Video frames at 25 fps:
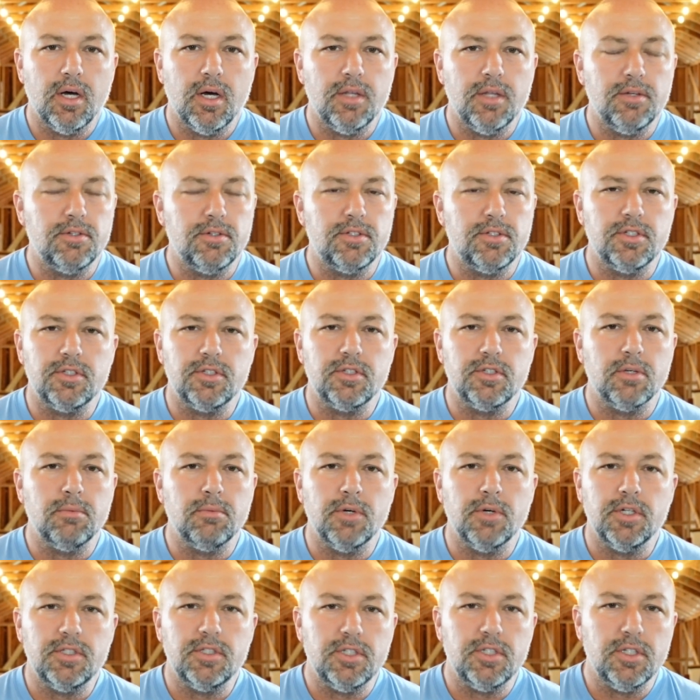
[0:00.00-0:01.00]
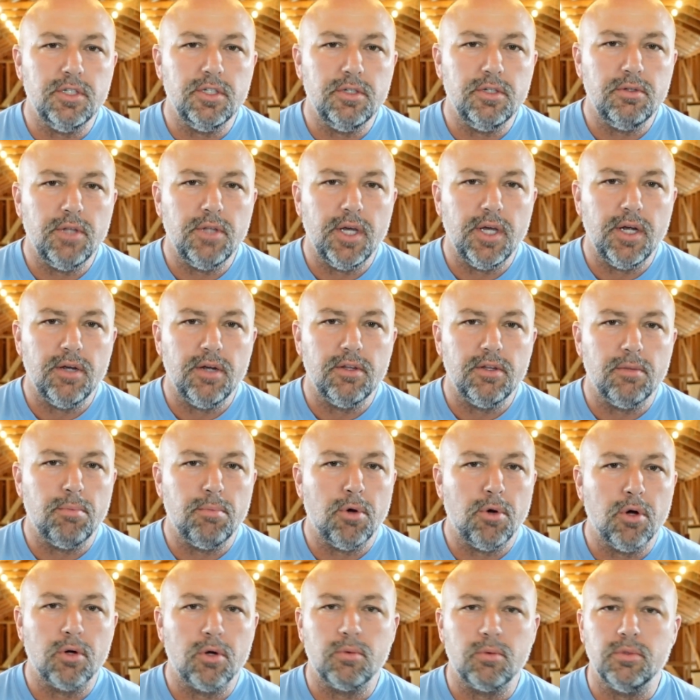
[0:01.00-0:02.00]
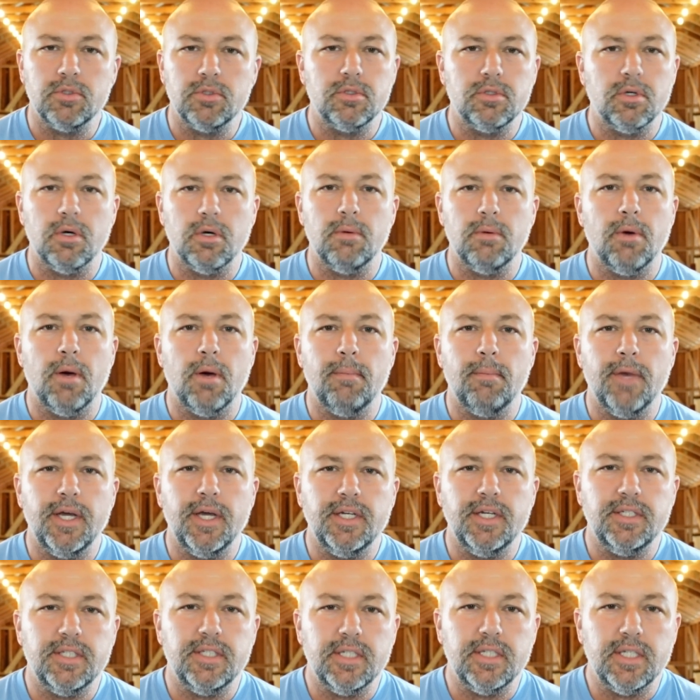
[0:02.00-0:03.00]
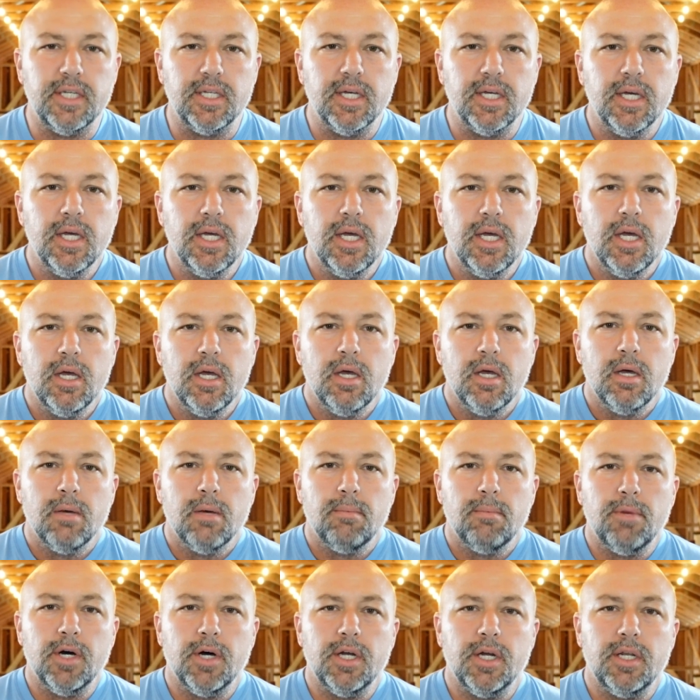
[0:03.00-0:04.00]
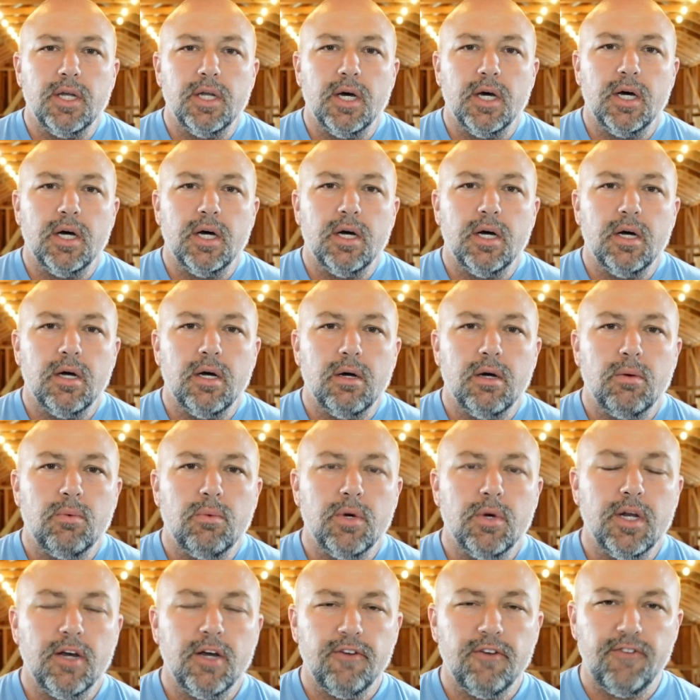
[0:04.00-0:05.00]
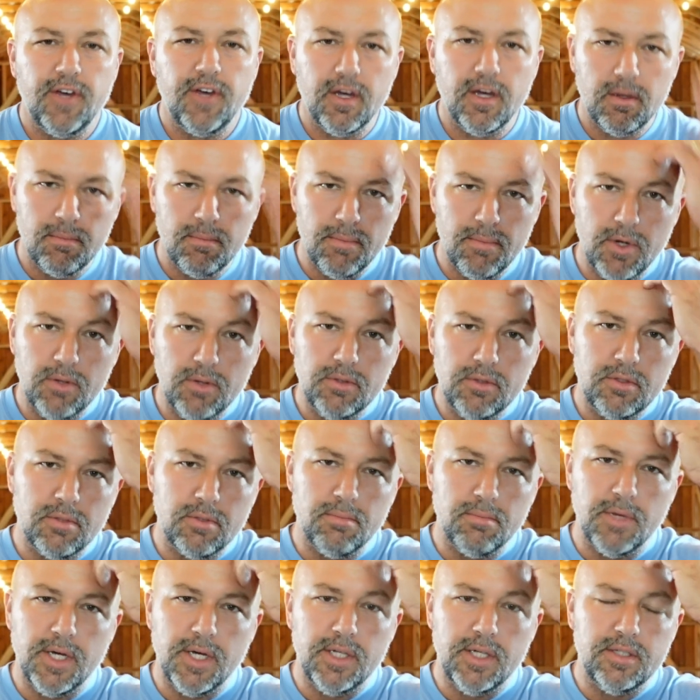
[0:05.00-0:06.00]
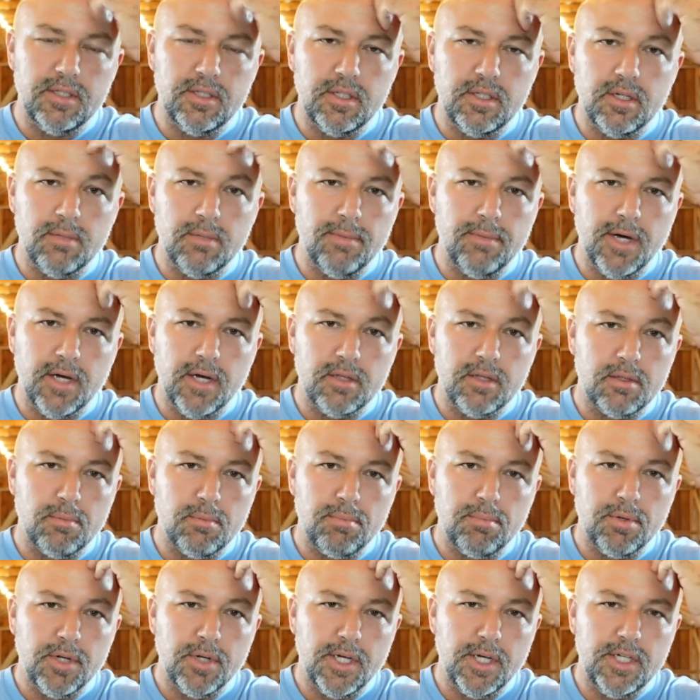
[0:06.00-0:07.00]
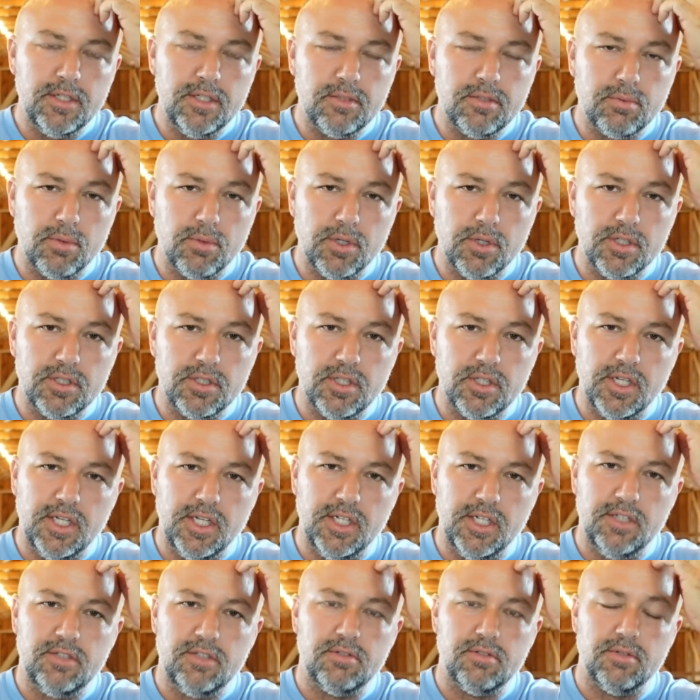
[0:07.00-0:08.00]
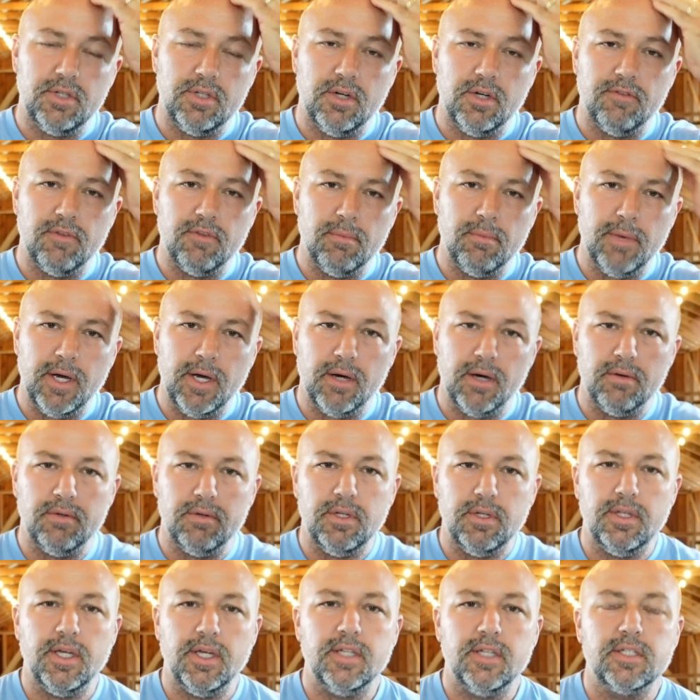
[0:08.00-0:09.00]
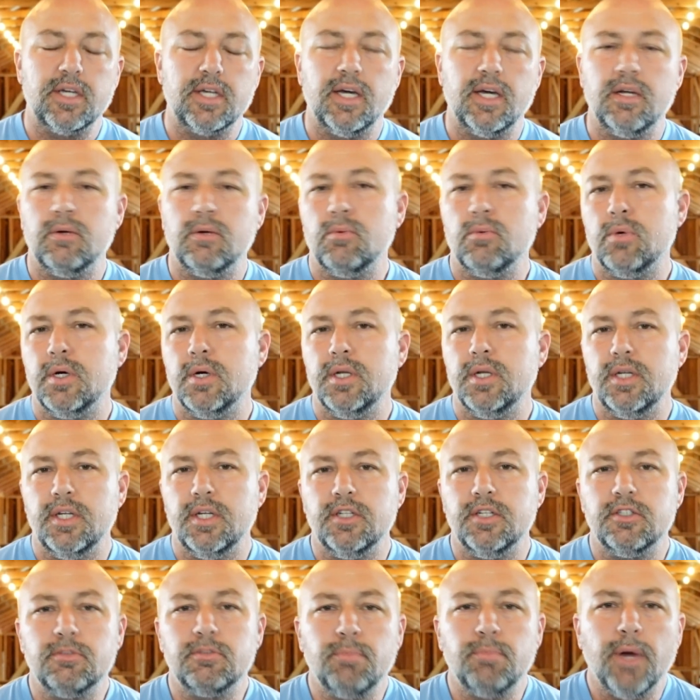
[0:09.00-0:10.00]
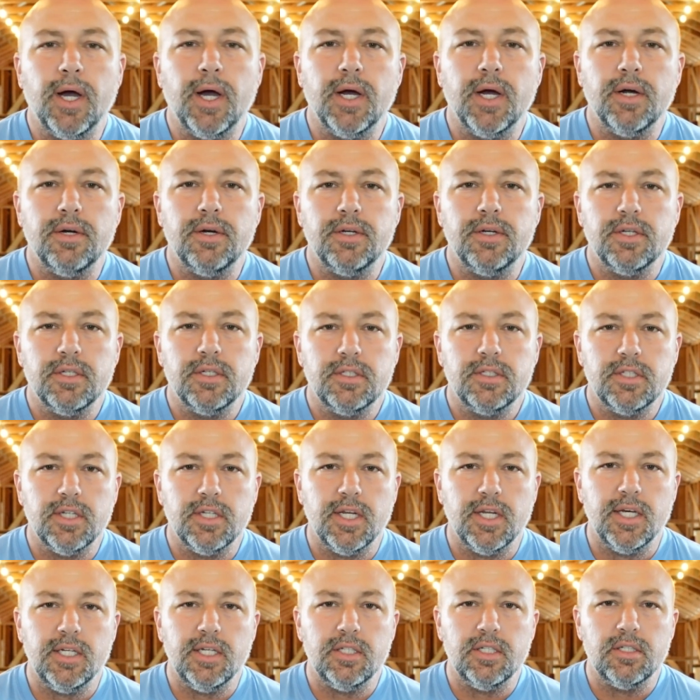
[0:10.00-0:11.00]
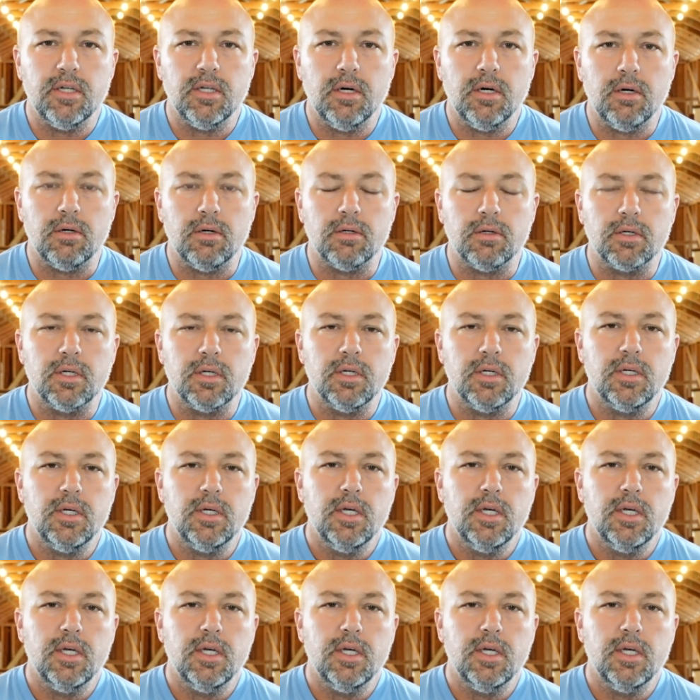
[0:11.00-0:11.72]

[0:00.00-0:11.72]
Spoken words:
There's just so much to do there. The park was amazing. But what I found most amazing about the place was the history of the mountain, and that's kind of what inspired today's talk.